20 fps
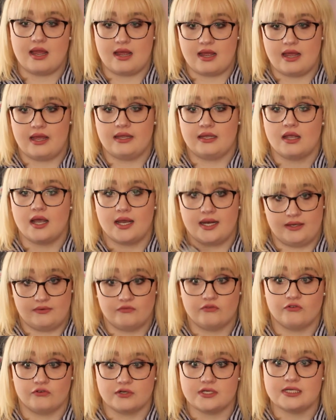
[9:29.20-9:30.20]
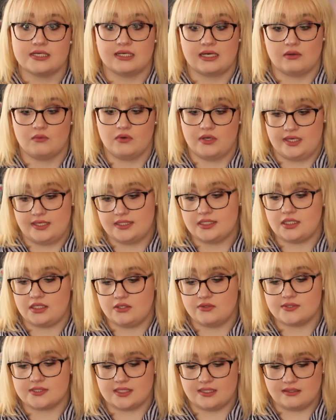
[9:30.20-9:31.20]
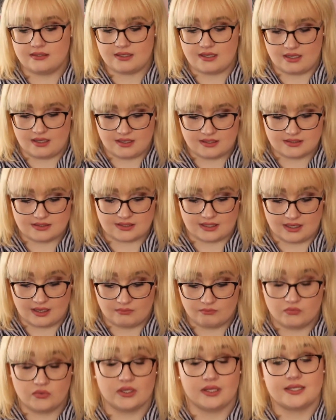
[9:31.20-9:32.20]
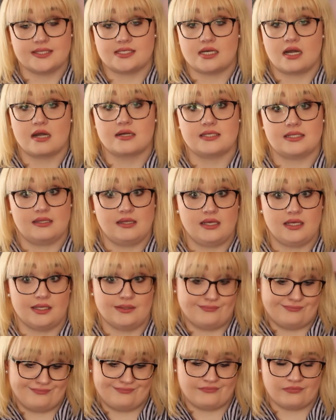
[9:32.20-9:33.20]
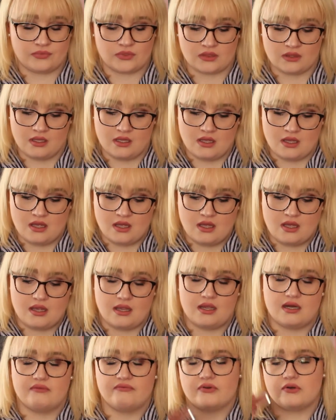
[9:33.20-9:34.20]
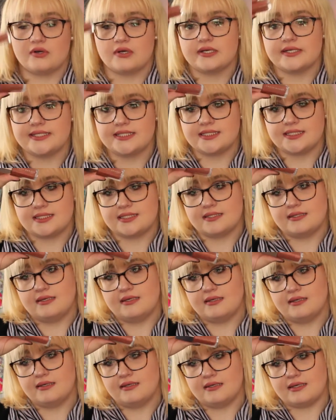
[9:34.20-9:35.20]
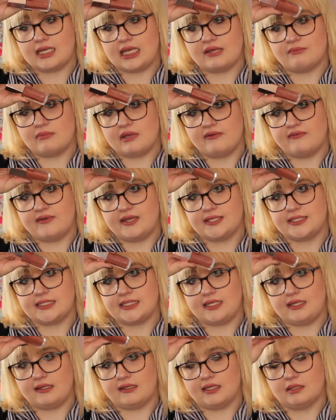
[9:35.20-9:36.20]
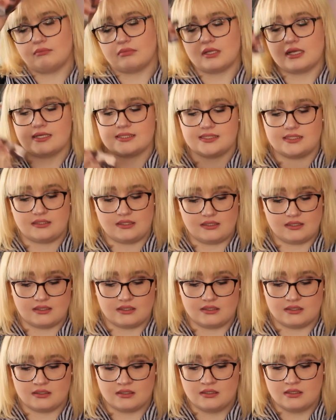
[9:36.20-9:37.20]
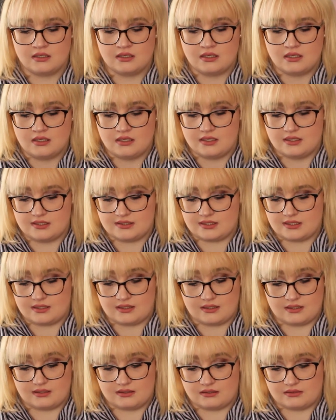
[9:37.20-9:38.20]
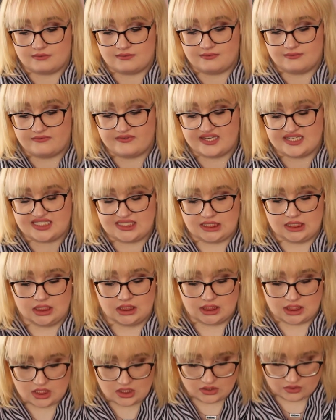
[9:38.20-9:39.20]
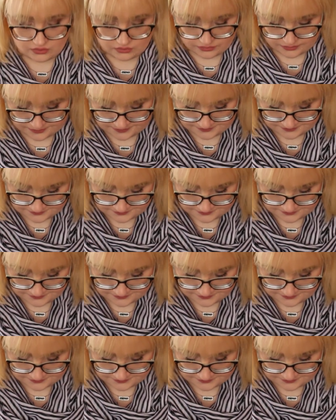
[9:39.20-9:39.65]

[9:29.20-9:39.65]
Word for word: I got it free and I wanted to use it. And I'm really starting to like it. And of course, I have my Fenty lip gloss in here, the Fenty Glow.